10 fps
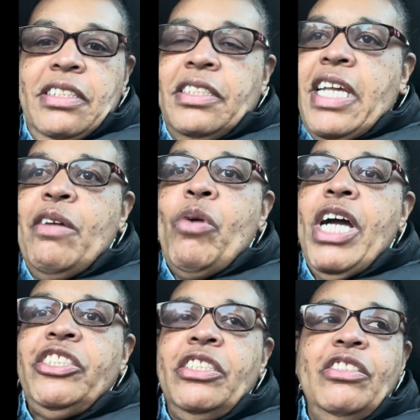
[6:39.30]
they
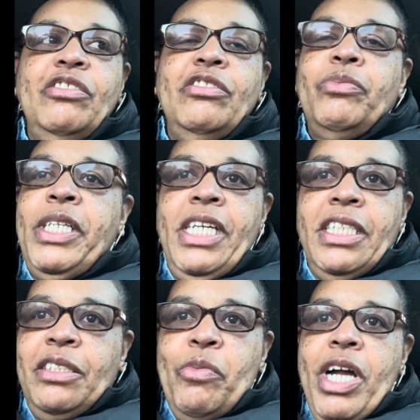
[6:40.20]
watching the news. We didn't
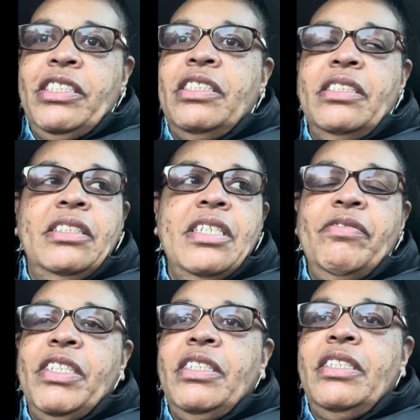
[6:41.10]
get to watch this
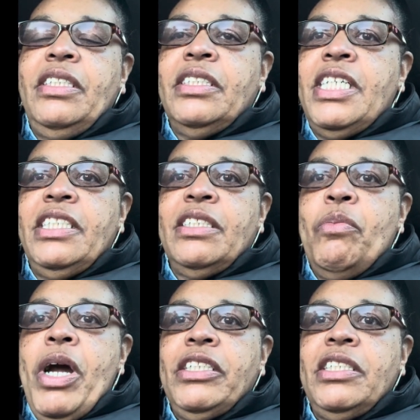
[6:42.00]
stuff that these kids could
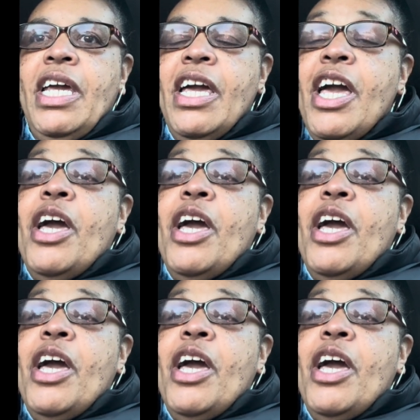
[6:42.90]
watch now.